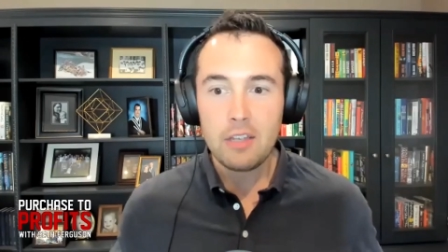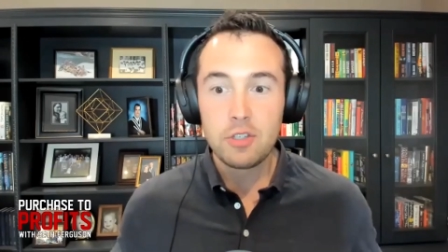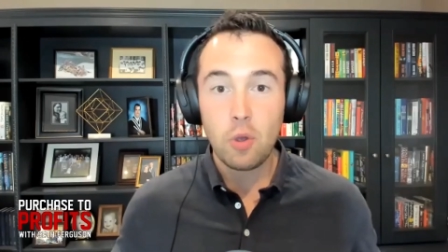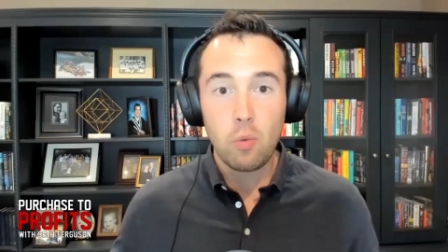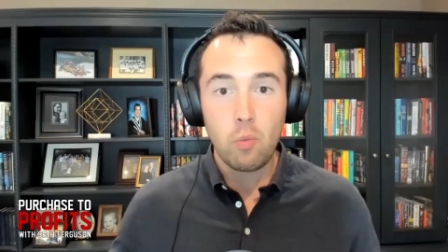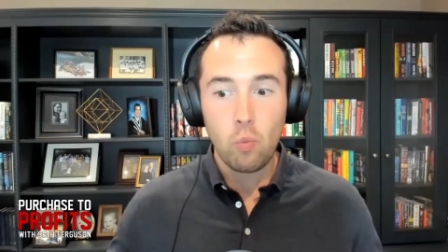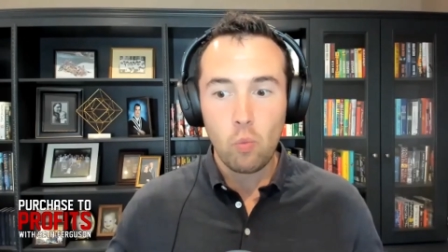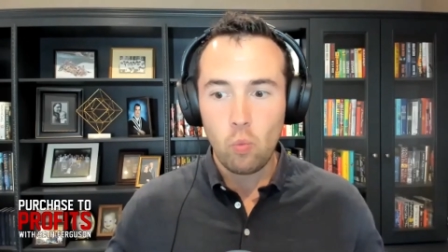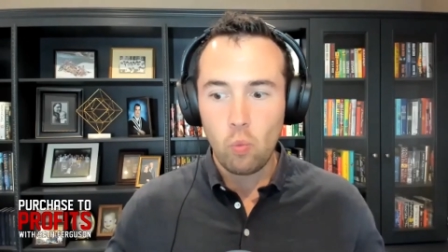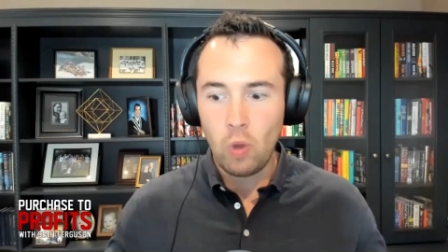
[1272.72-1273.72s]
So,
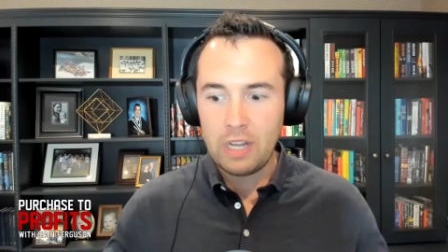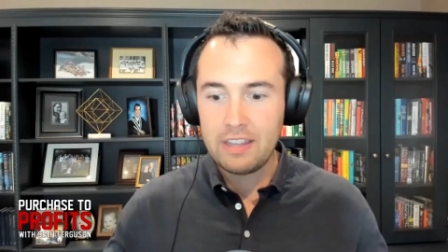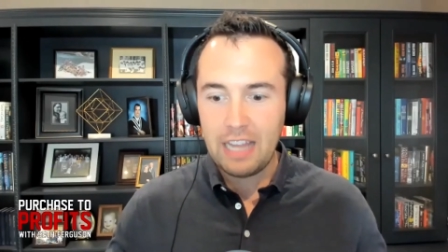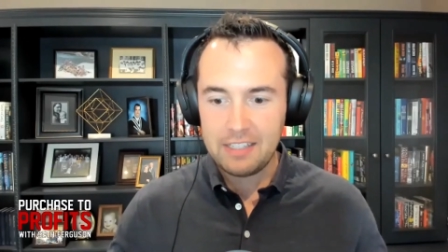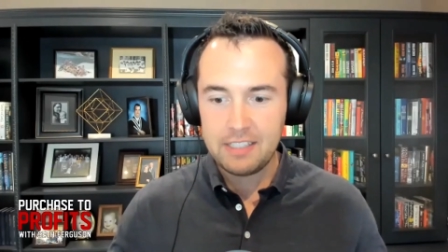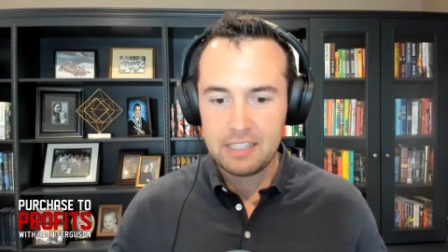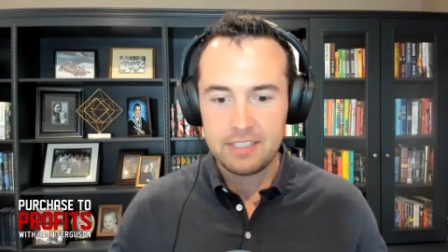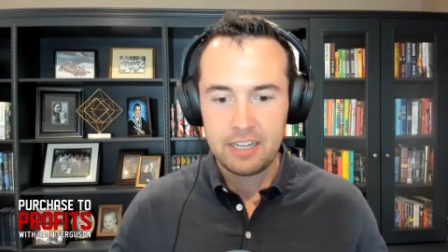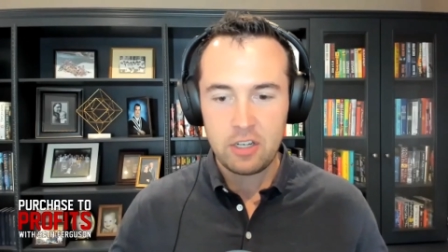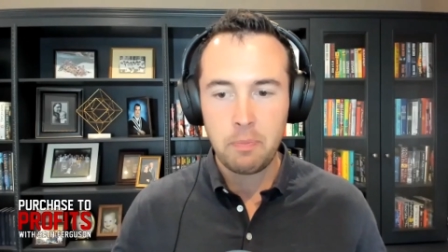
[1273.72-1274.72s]
what
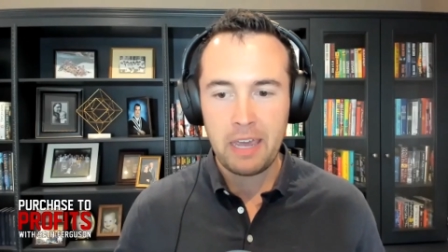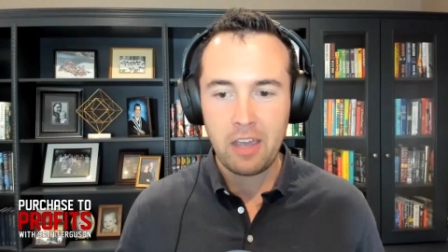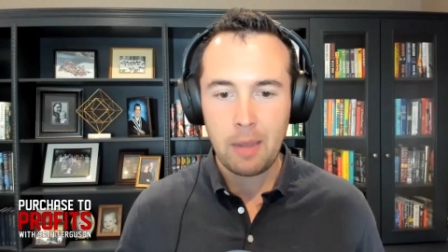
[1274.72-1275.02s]
lessons did you pick